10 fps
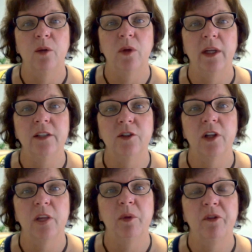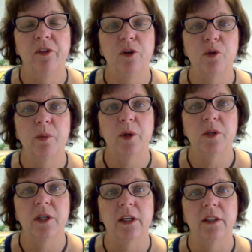and we'll answer them in future
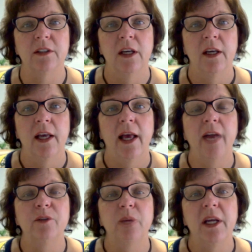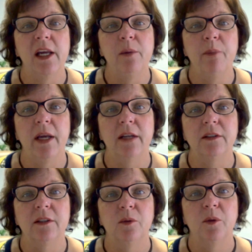postings as we keep
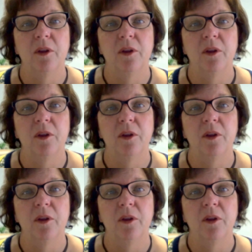pace with